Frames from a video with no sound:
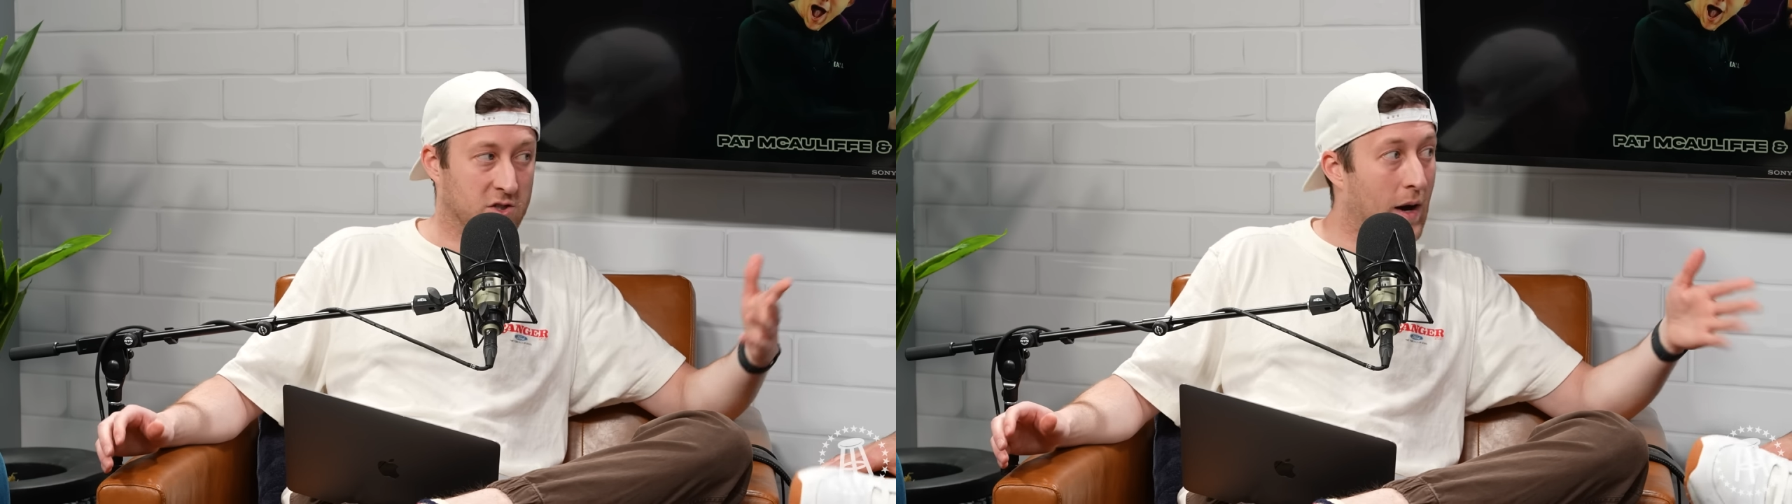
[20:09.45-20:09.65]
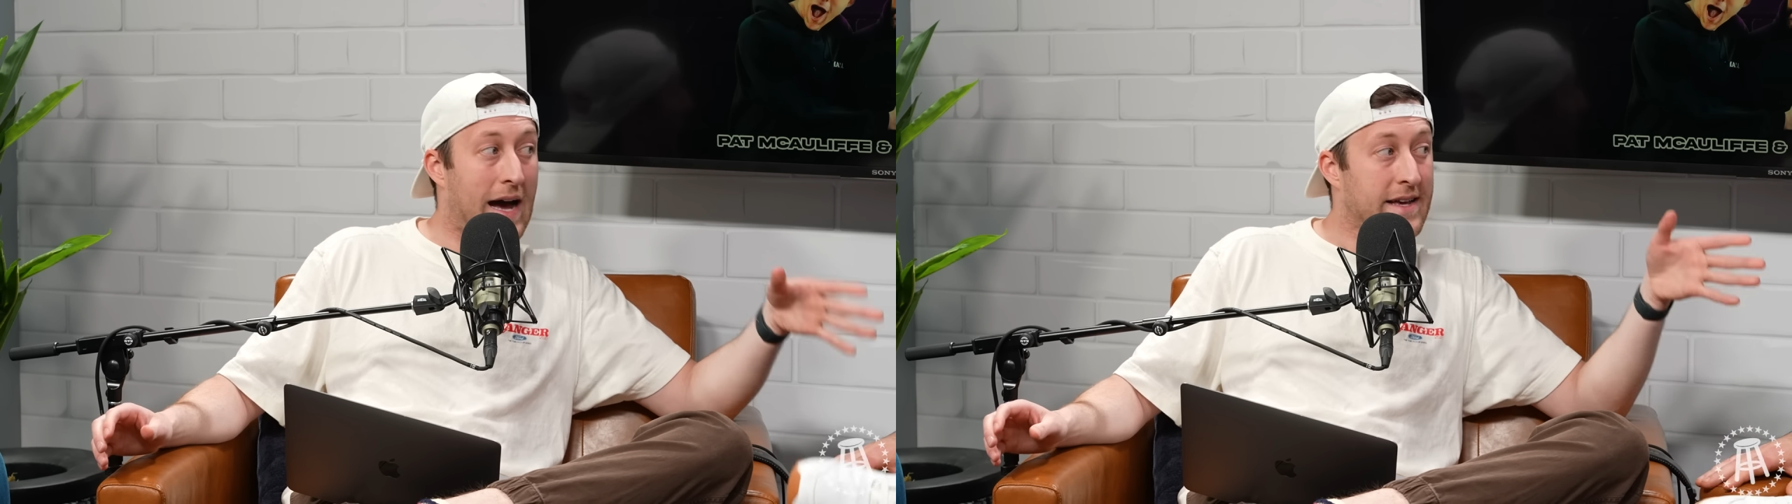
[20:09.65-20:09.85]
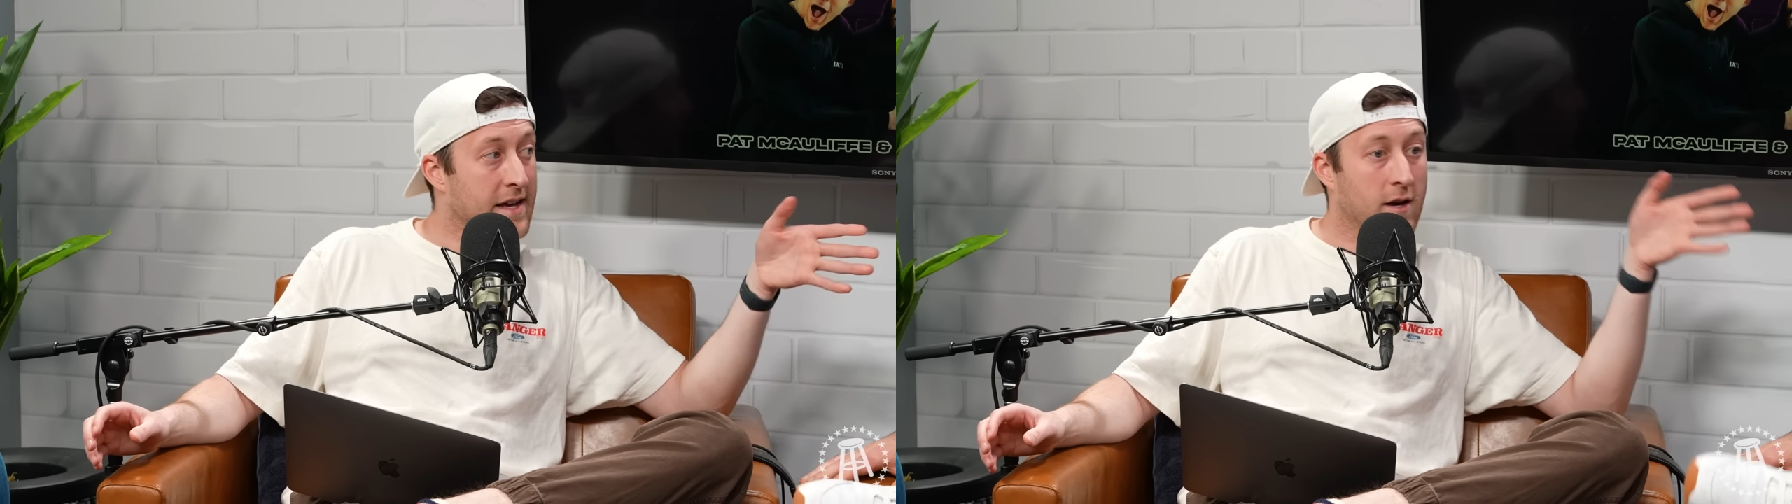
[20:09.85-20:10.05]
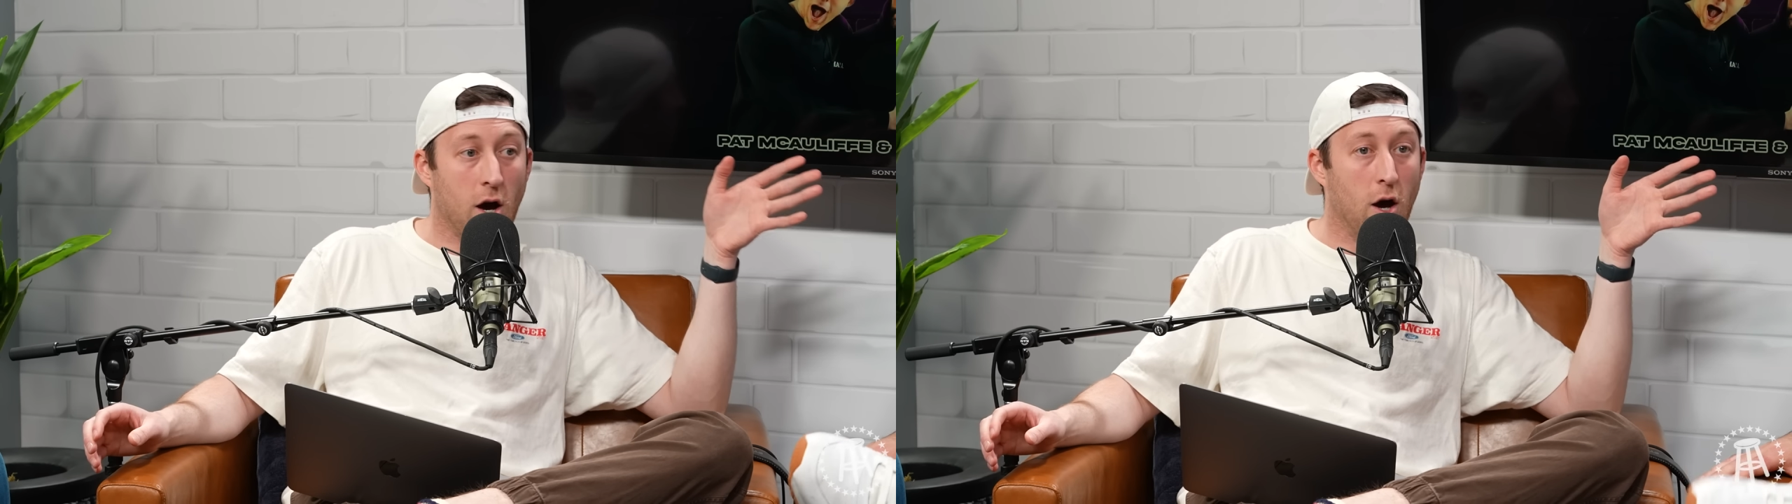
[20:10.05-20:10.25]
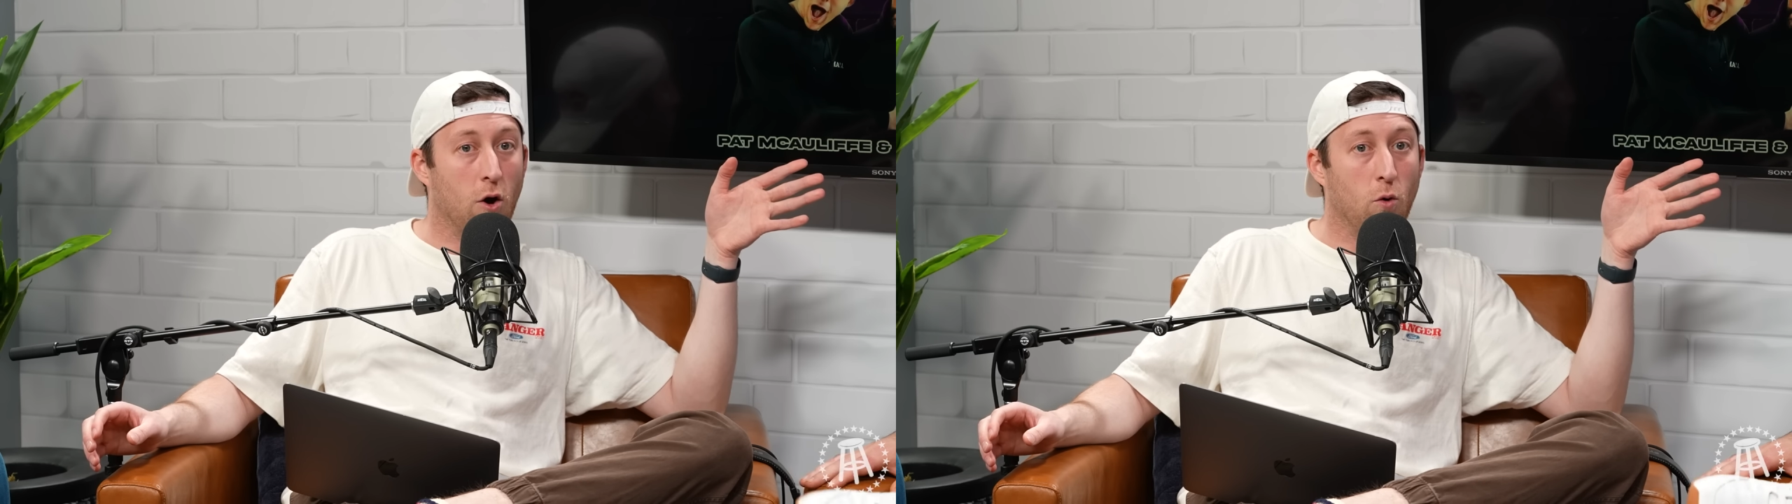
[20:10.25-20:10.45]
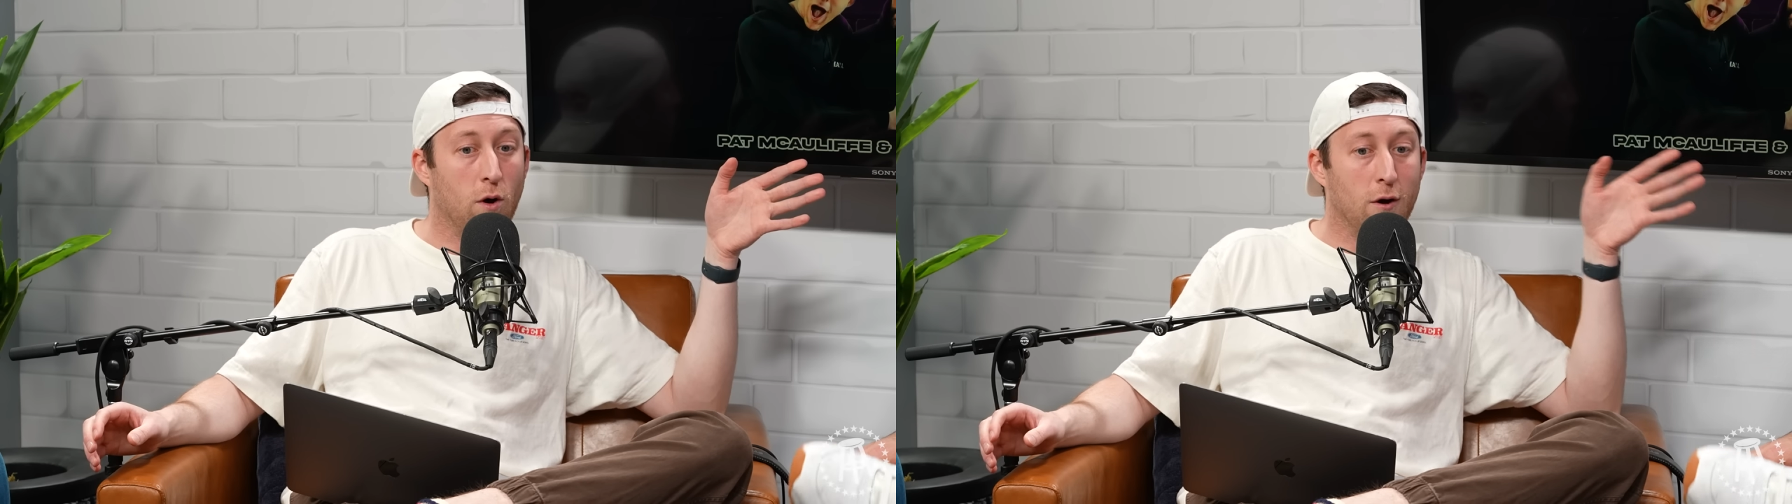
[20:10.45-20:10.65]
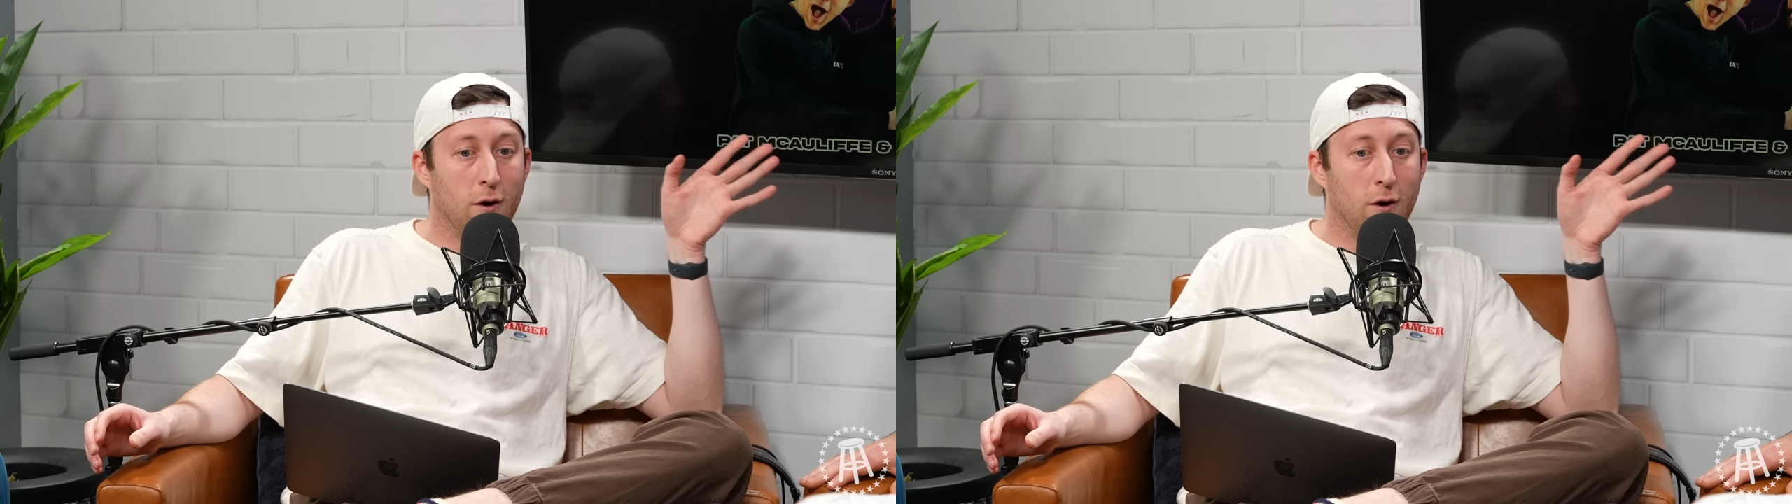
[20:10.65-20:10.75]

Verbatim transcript: so I can go